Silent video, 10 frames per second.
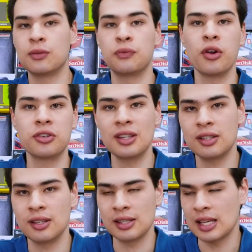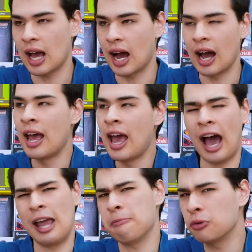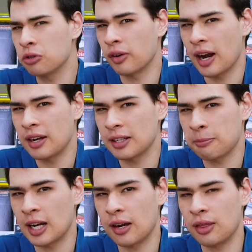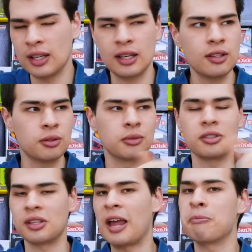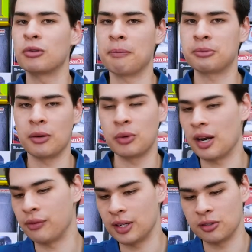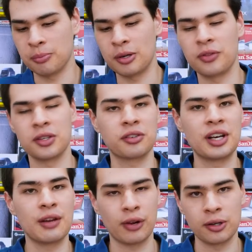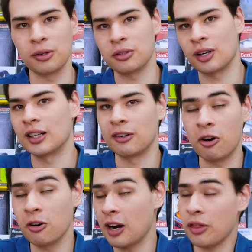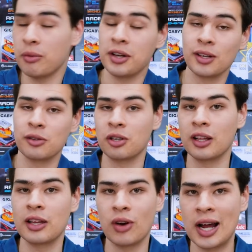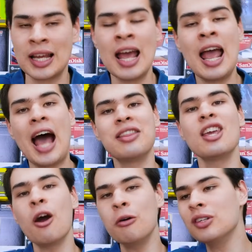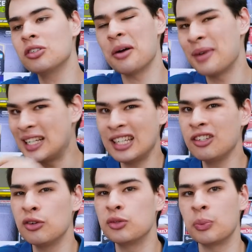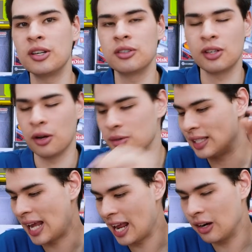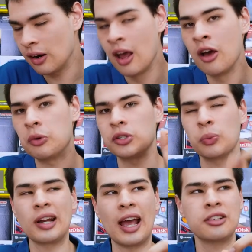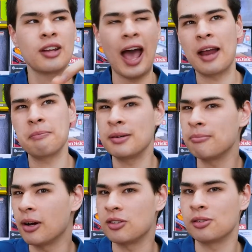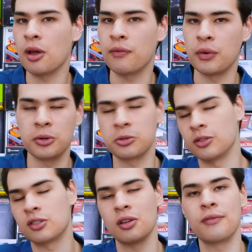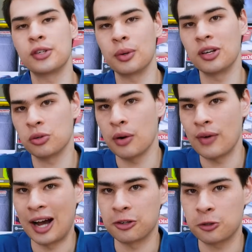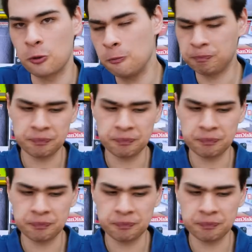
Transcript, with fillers: version. This is the uh, April Creators Update, I think it is, or just April Update, whatever it is will be on the screen if I got it totally wrong. Otherwise, I was totally right, and the only time I didn't use Windows 10 was when I had to admin my server, which was Server 2012 R2,